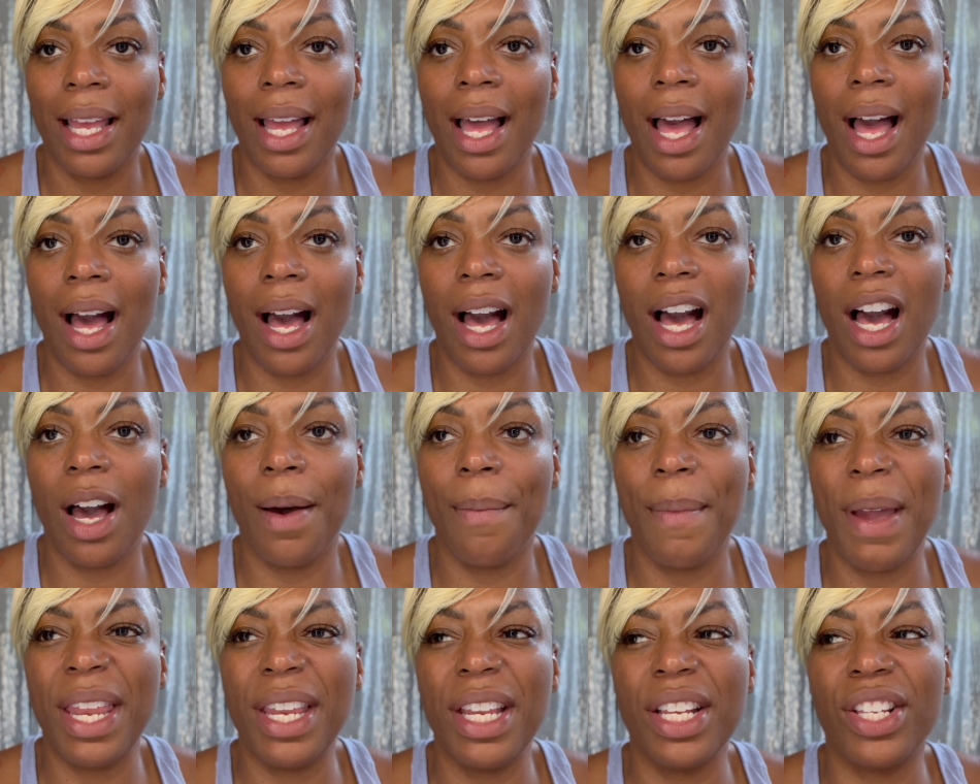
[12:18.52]

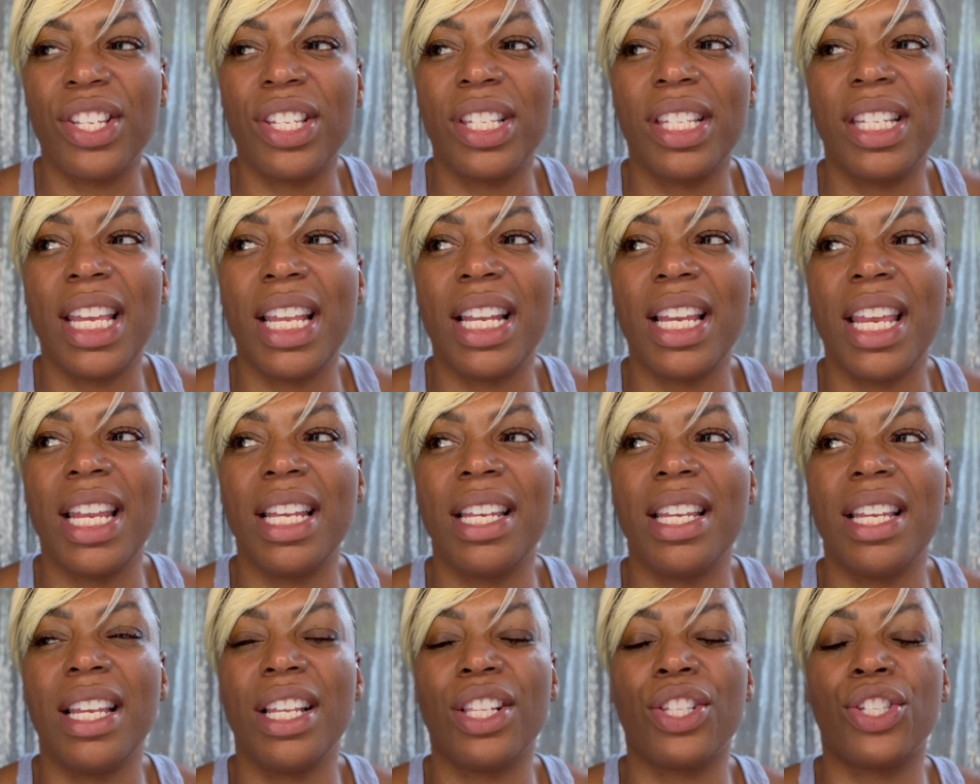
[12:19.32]
And
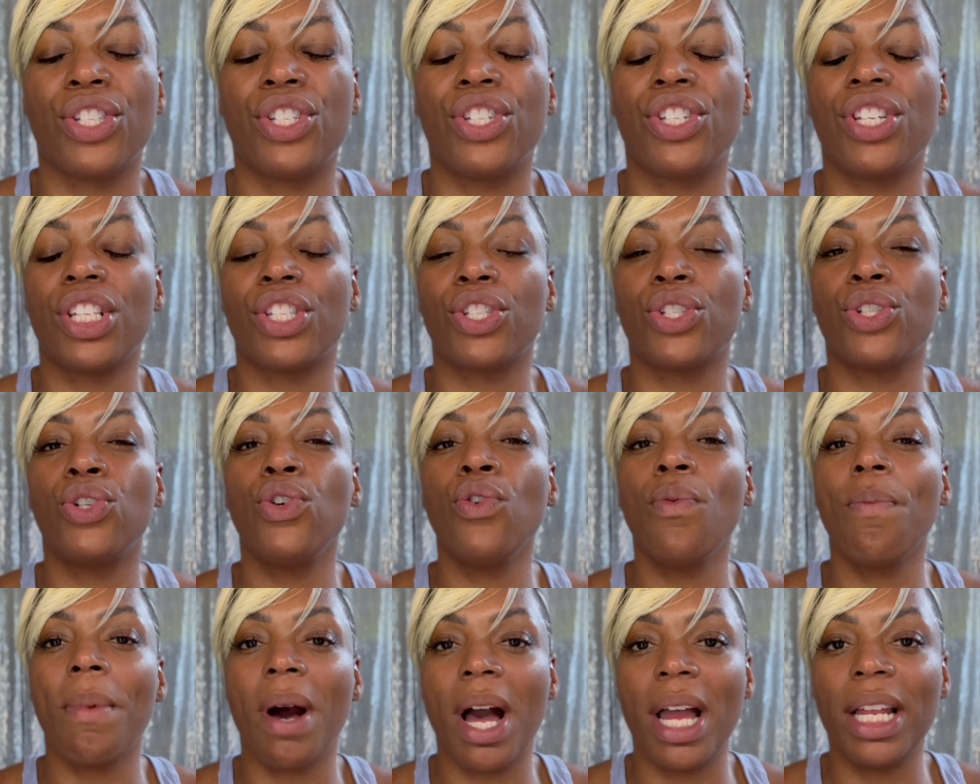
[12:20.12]
it's just
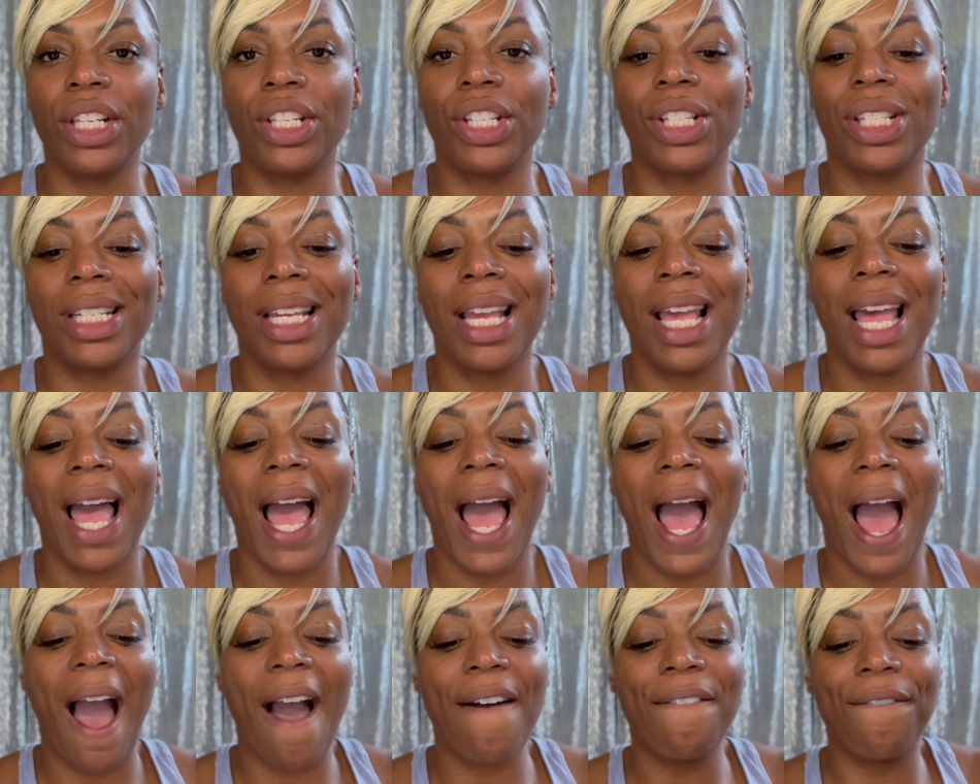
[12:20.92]
too much.
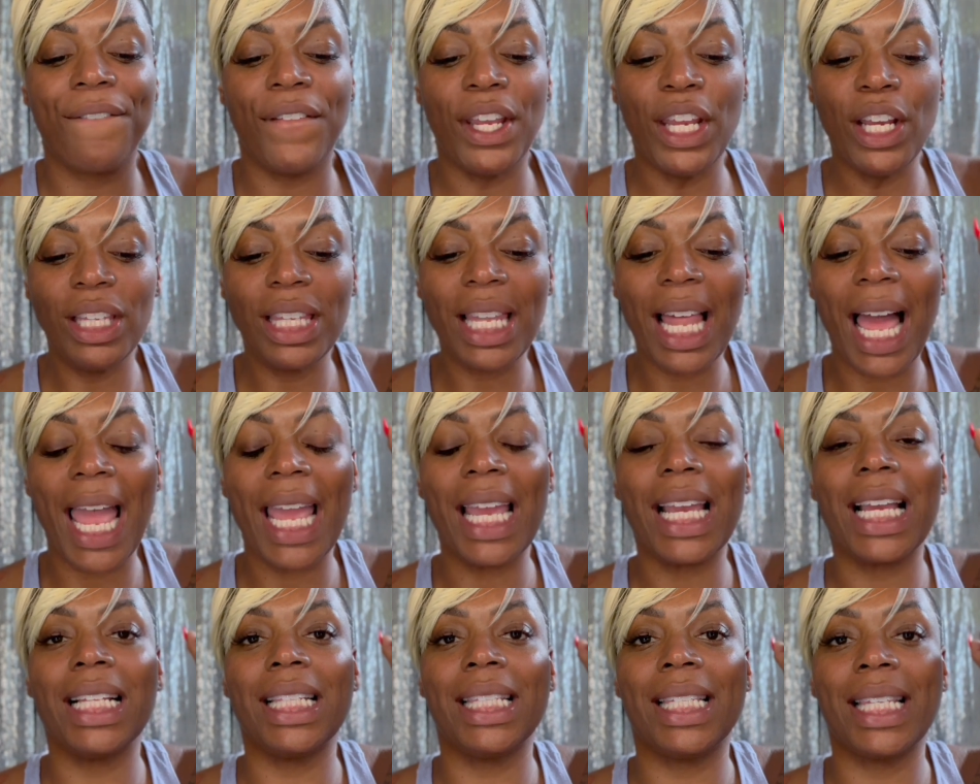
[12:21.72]
I feel
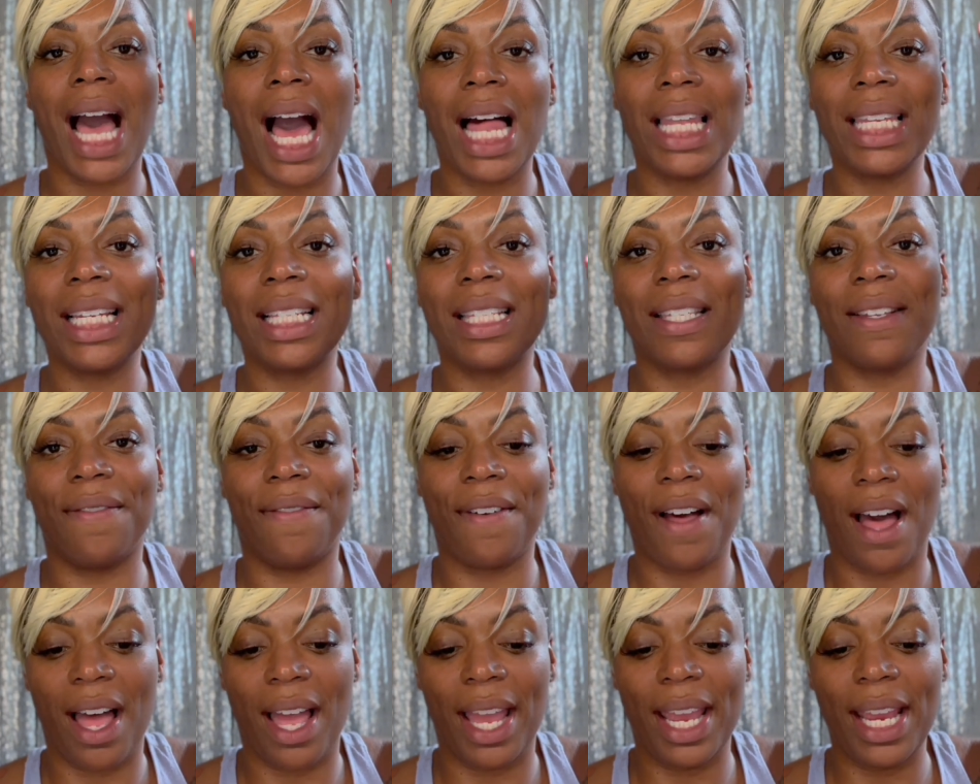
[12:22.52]
like Dahlia
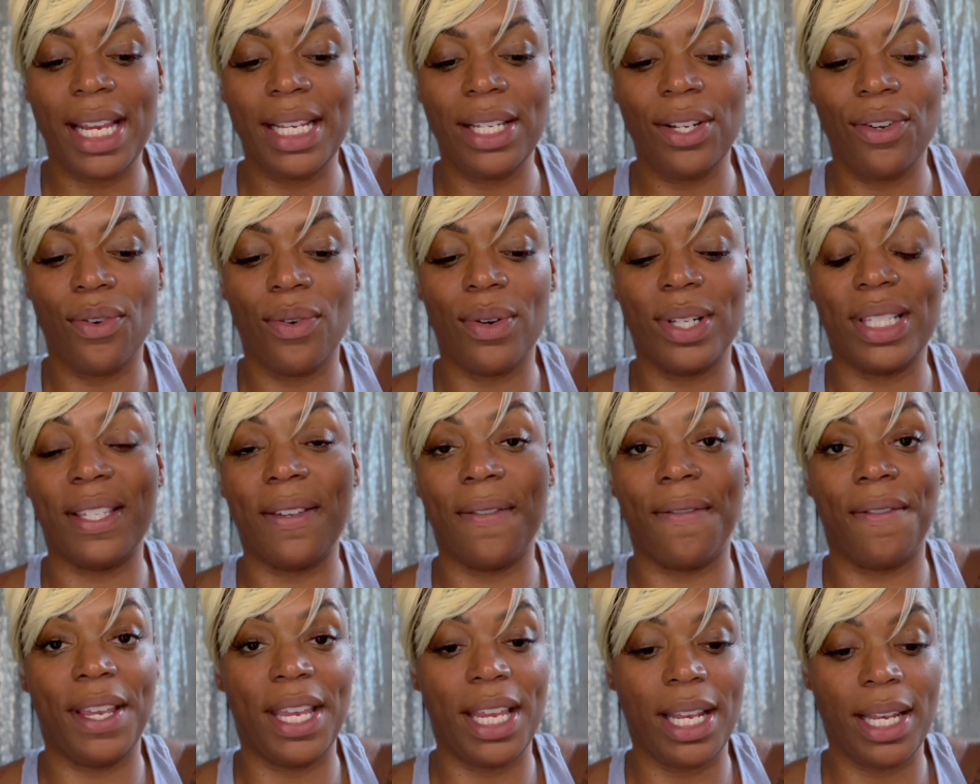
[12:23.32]
Divine or
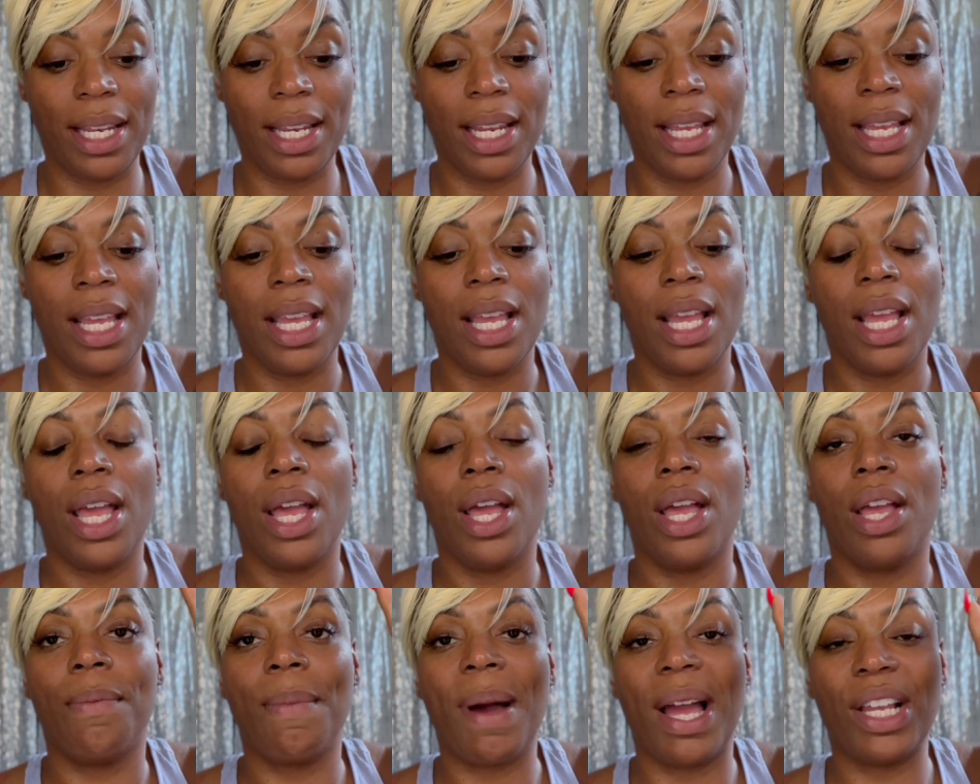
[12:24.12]
Divin
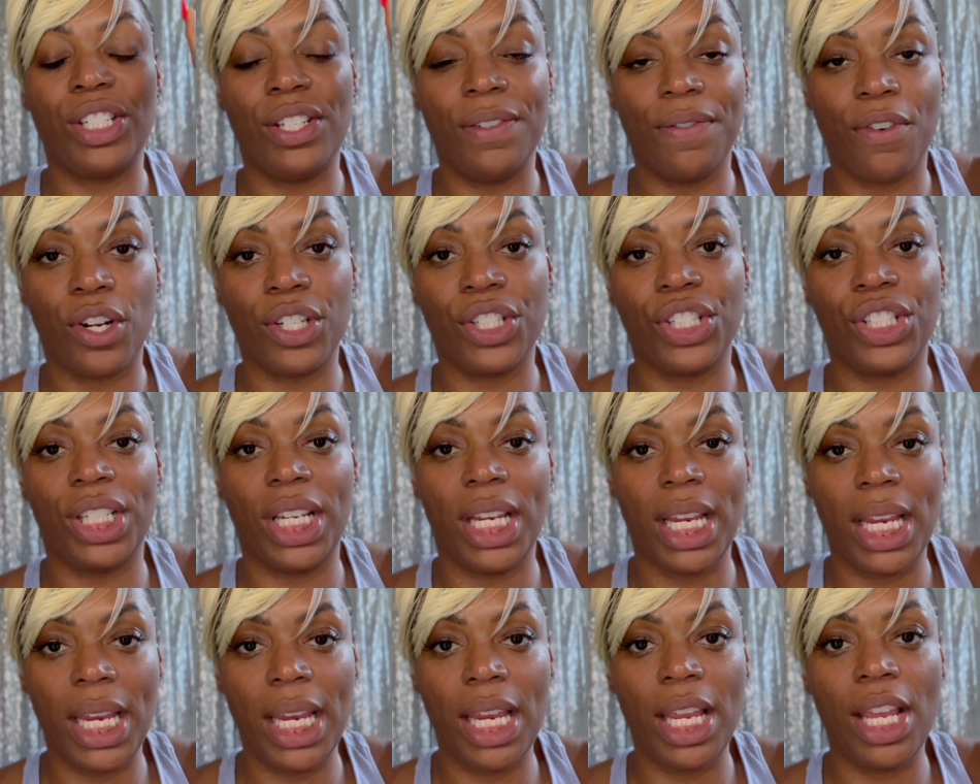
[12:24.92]
by
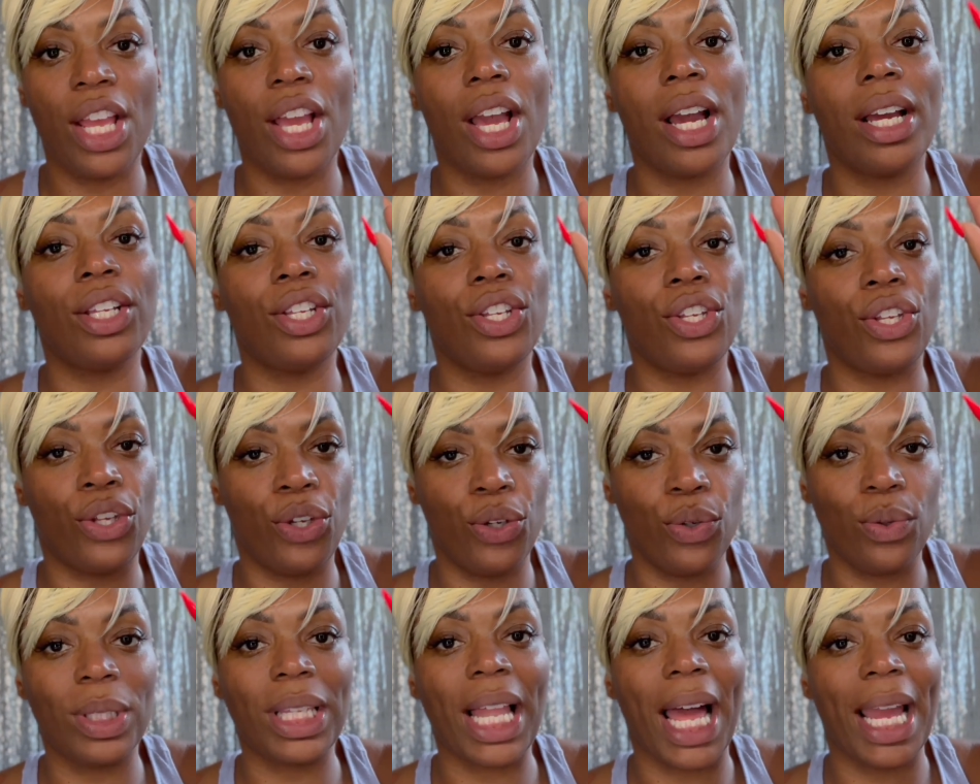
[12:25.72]
Givenchy,
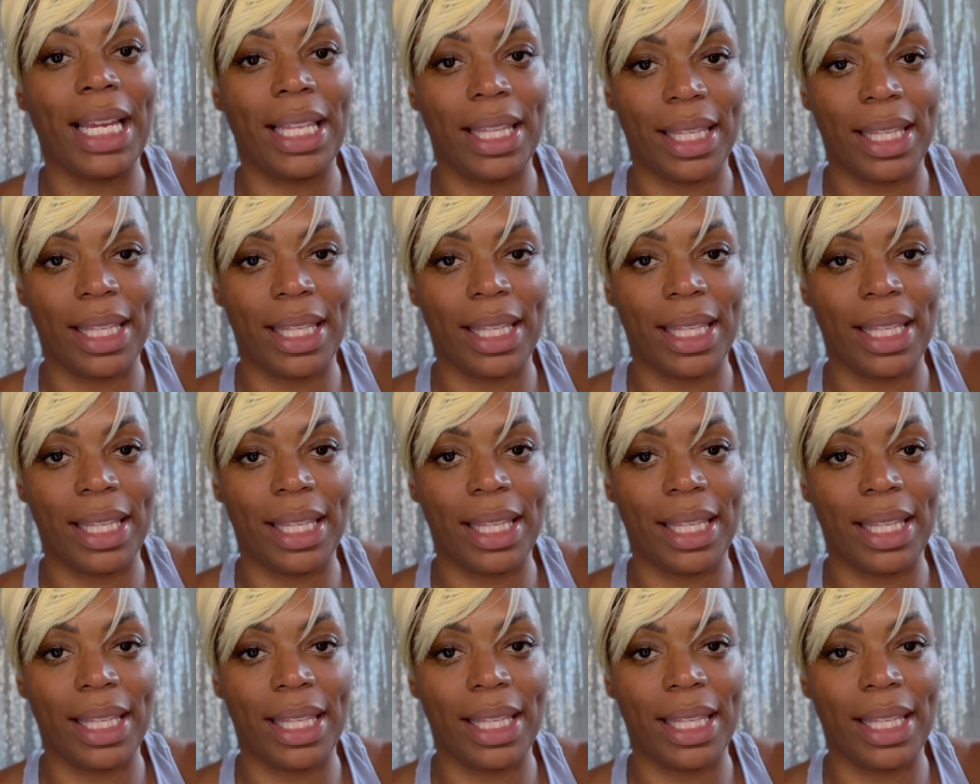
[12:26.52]
you'll like